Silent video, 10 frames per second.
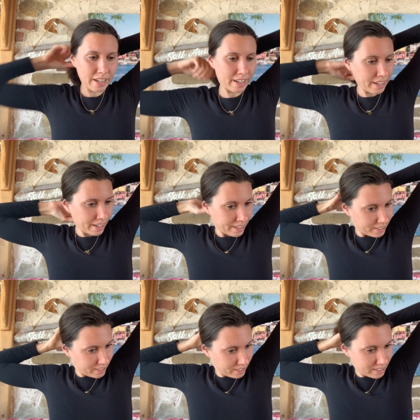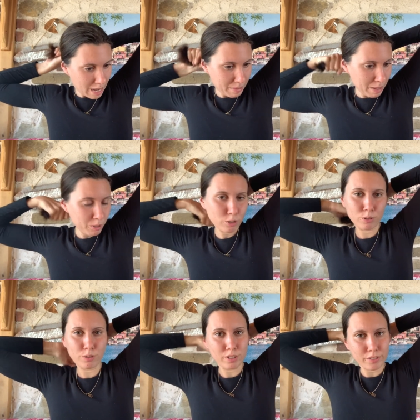and since I'm able to
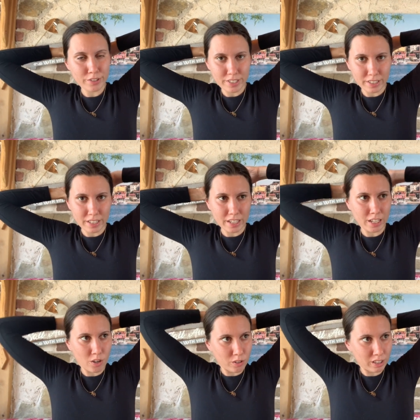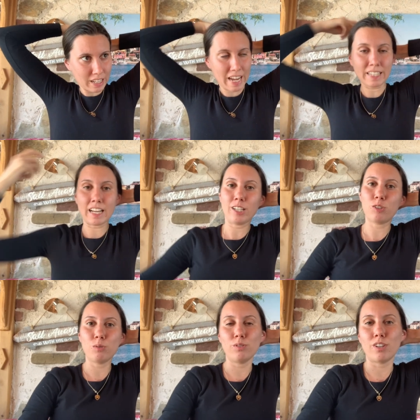do university online I
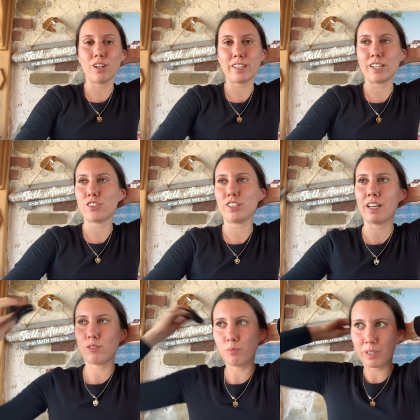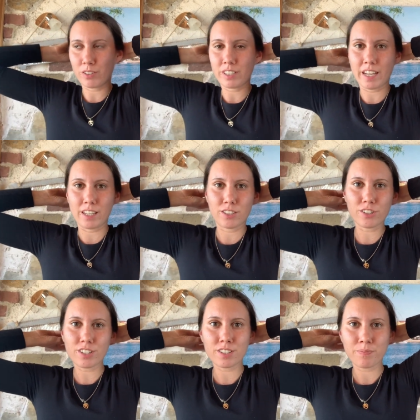do not actually have to be on the Azores